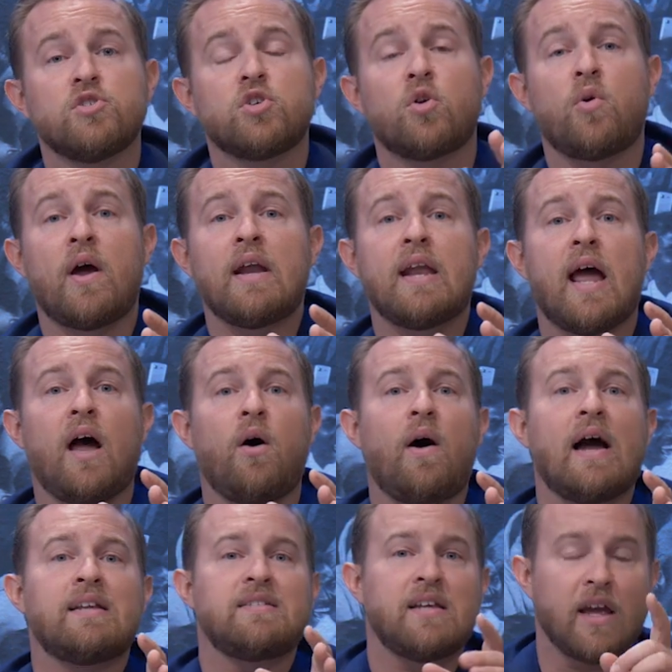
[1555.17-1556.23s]
So right now,
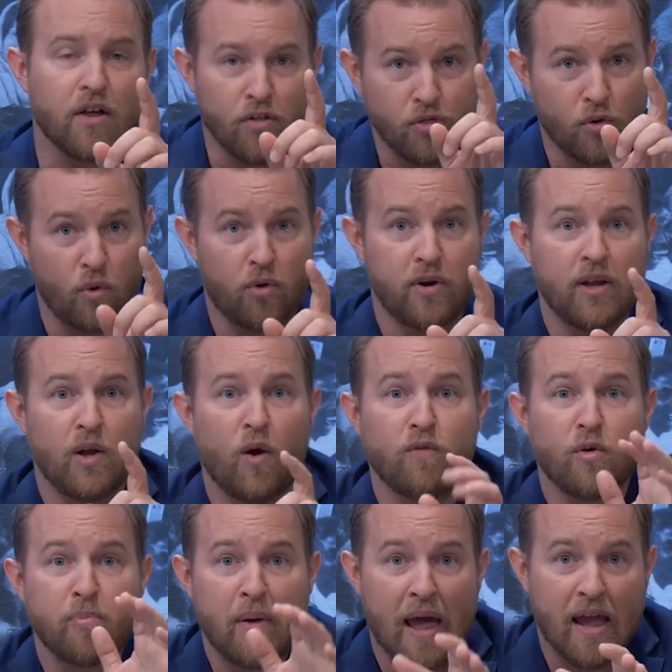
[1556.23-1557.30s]
I take authority
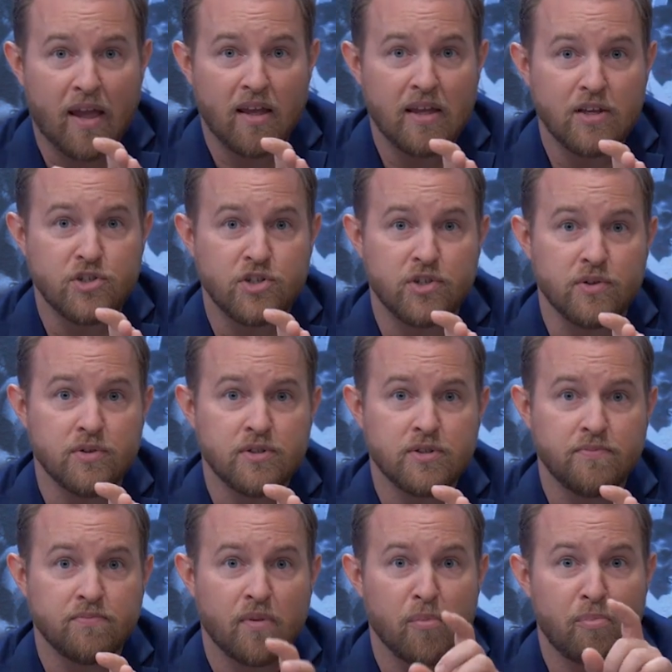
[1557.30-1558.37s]
over back issues,
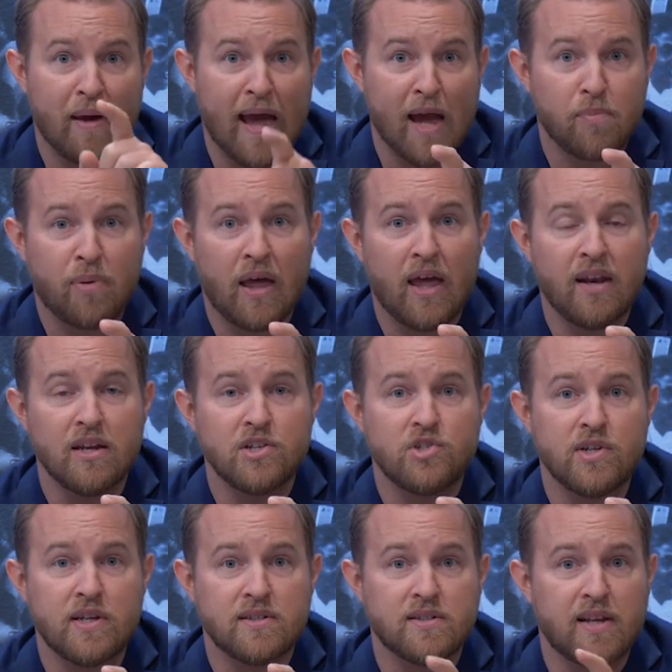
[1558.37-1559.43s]
back pain in
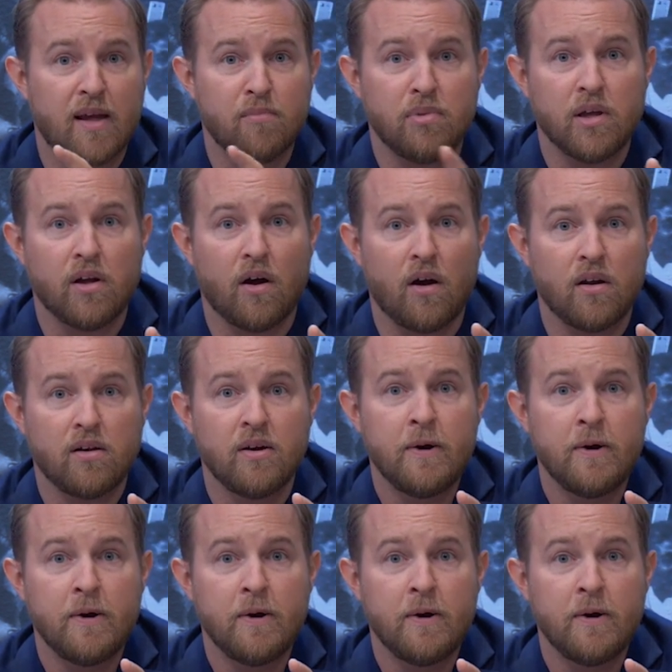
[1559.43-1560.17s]
Jesus' name be gone.